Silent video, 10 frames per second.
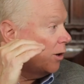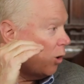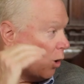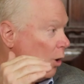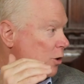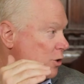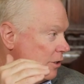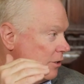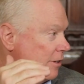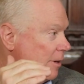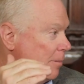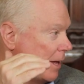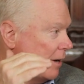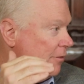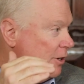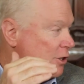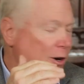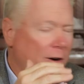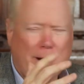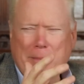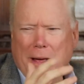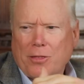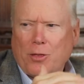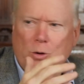the largest yeah. beneficiary at about right.